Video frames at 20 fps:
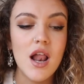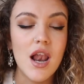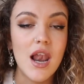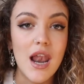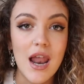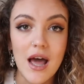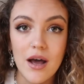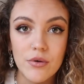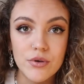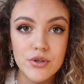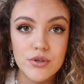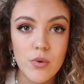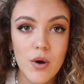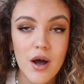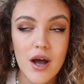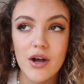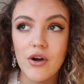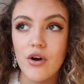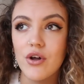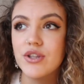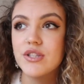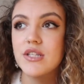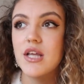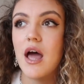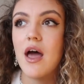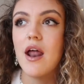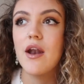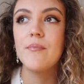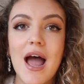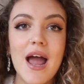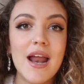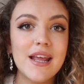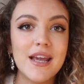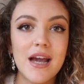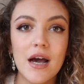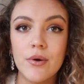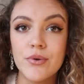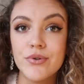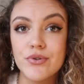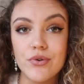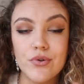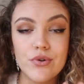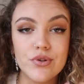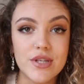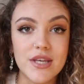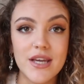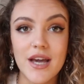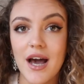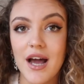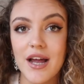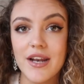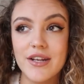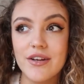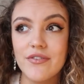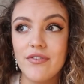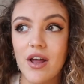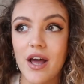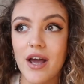loungewear content, any outdoorsy kind of